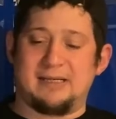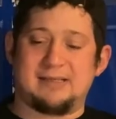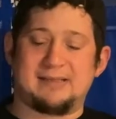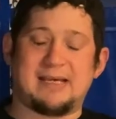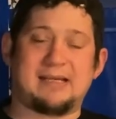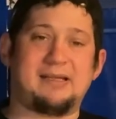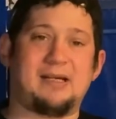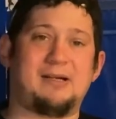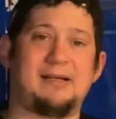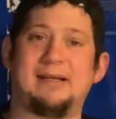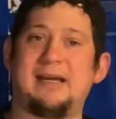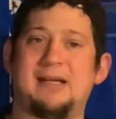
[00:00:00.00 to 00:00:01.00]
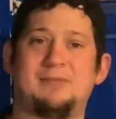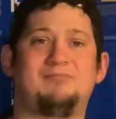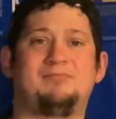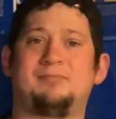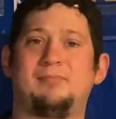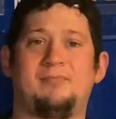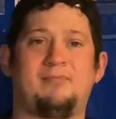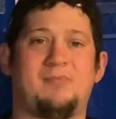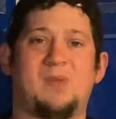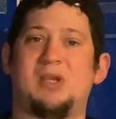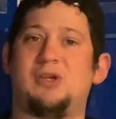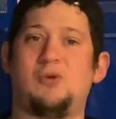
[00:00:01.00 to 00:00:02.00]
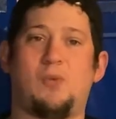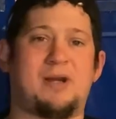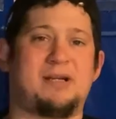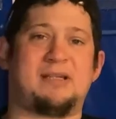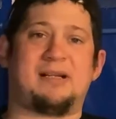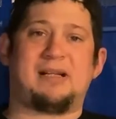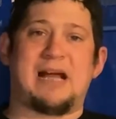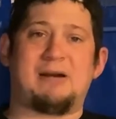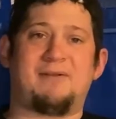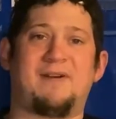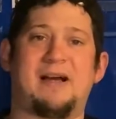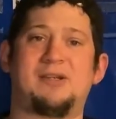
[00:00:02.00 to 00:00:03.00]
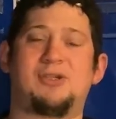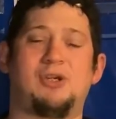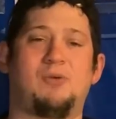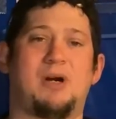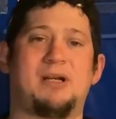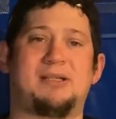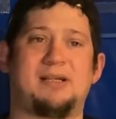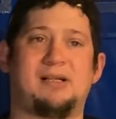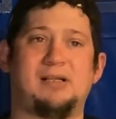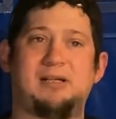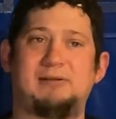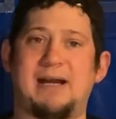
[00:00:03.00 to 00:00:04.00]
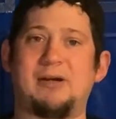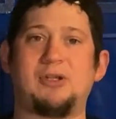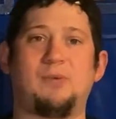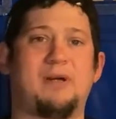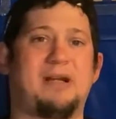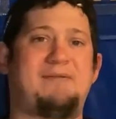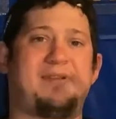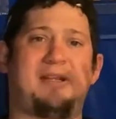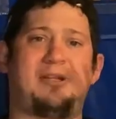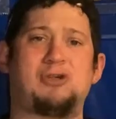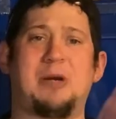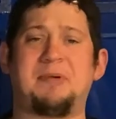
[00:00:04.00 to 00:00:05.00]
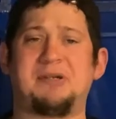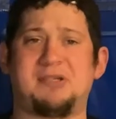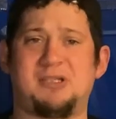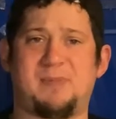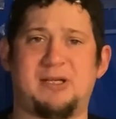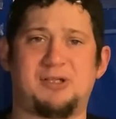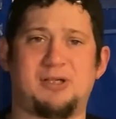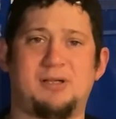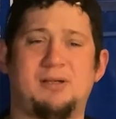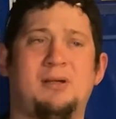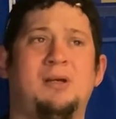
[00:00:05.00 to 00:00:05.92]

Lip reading: Secondary, again, you want it to clarify. So you want it to clear out, you want everything to drop out of suspension,